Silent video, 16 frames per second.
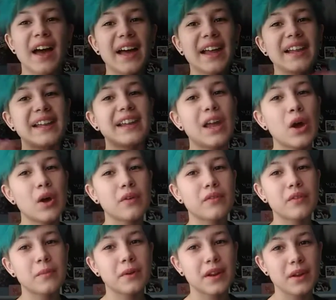Hello
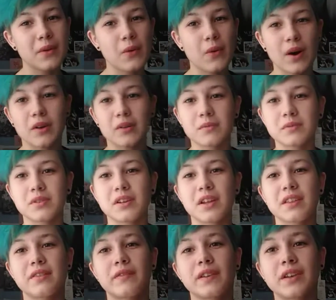everybody, welcome to
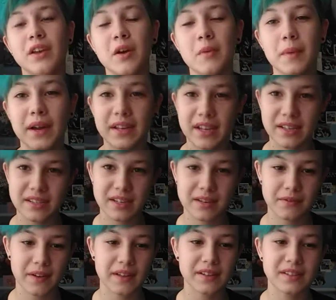another video by Natony
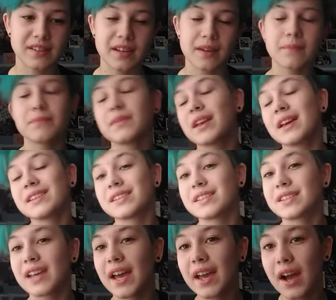Fantasy.
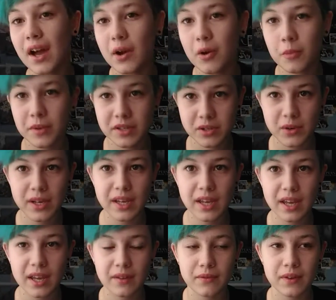Today I will be doing
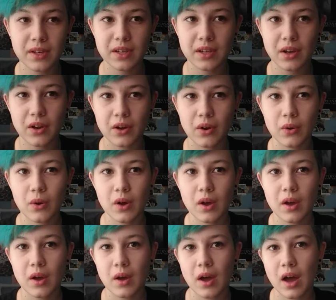a video
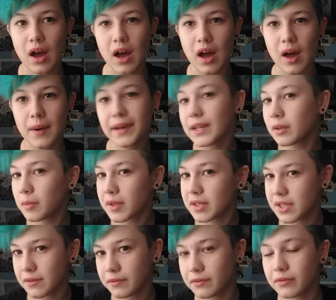a little bit
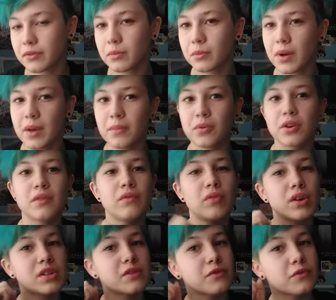different from my
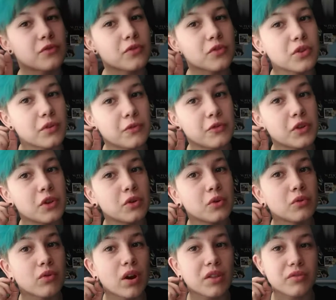previous few
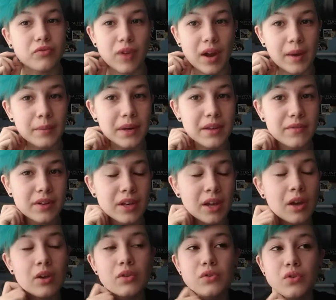rather rambly
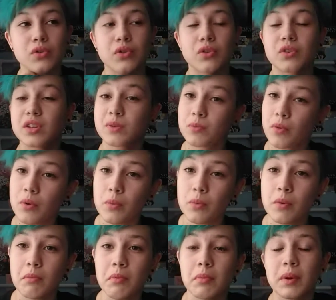videos, although this will
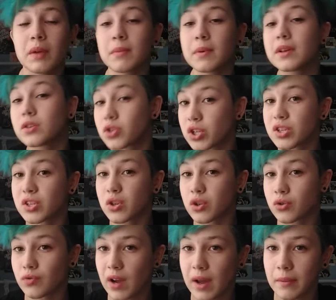probably be just as
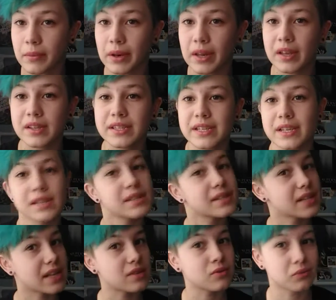rambly, seeing as
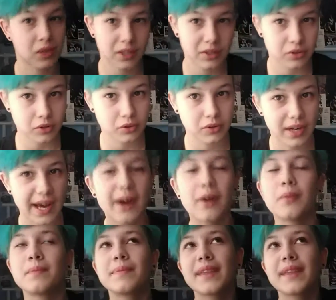that's what I do now.